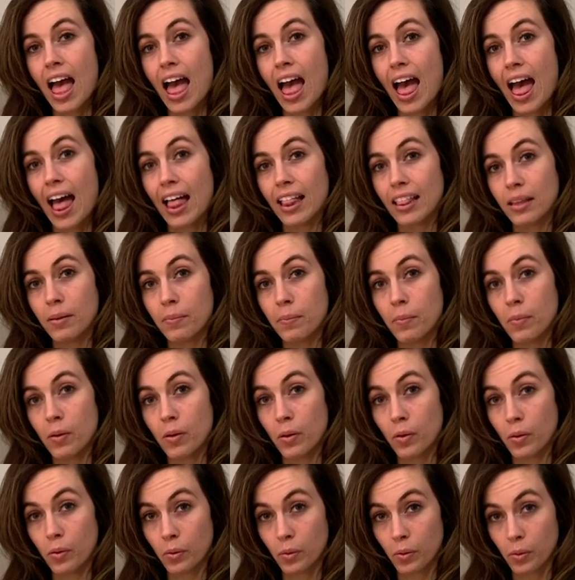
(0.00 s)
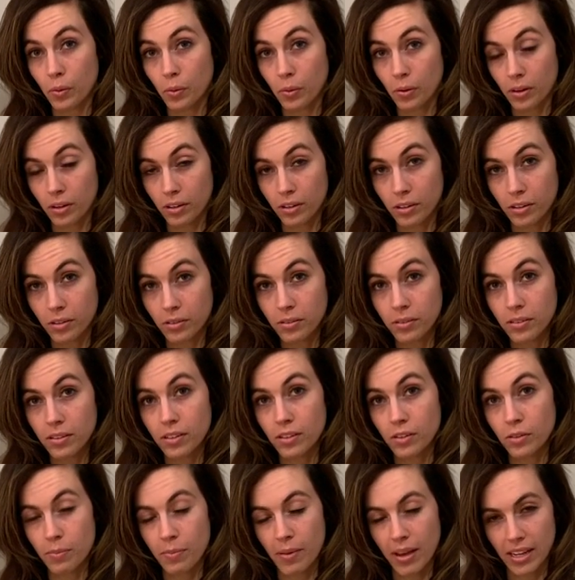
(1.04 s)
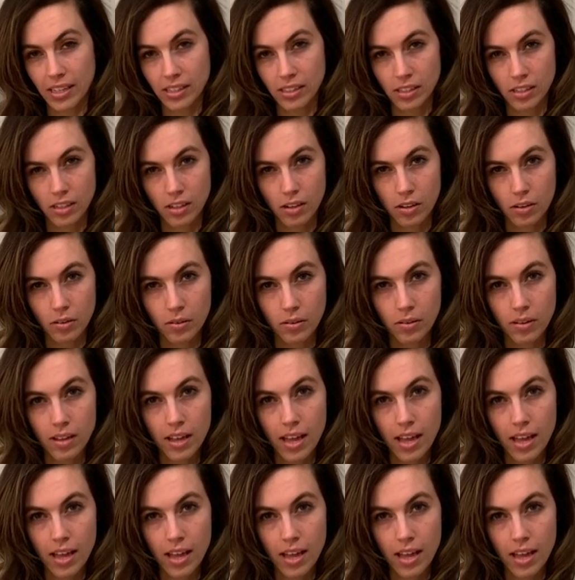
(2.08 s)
Alamogordo, New Mexico,